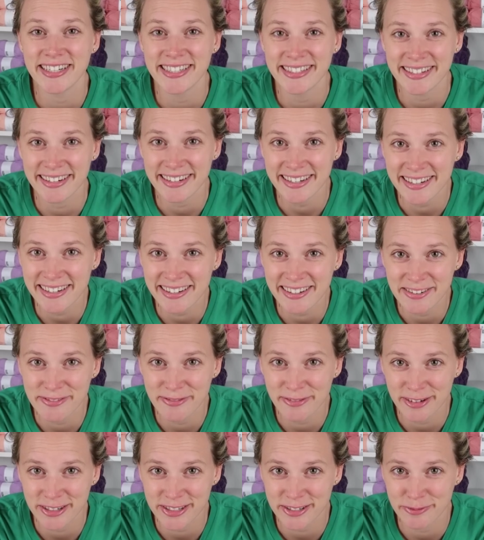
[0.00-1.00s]
we started on the
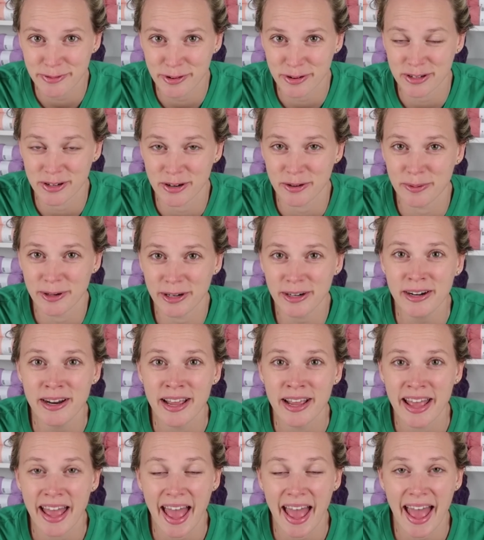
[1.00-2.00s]
1st of October
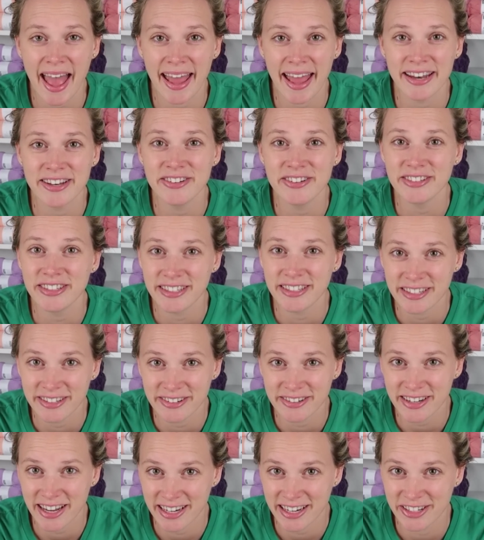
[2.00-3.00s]
and you
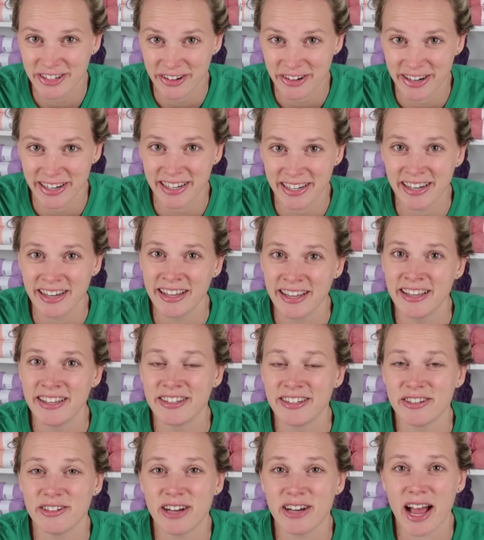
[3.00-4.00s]
still can join.
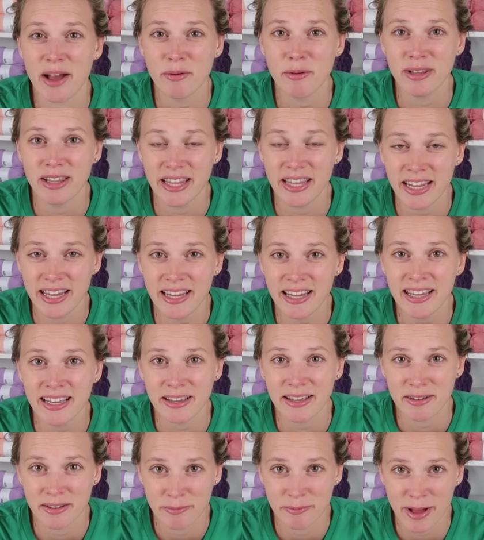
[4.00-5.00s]
So I will
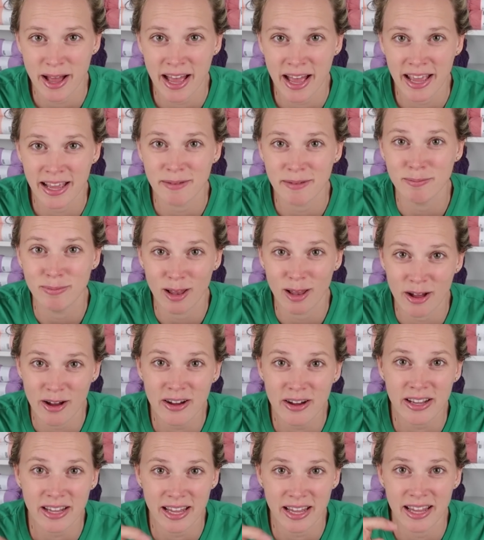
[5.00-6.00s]
link my
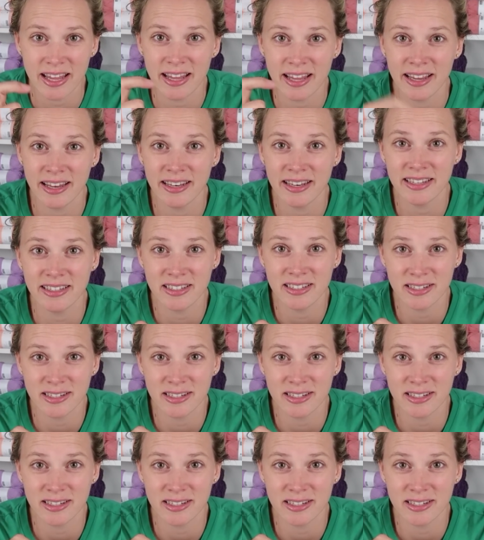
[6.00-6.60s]
blog in the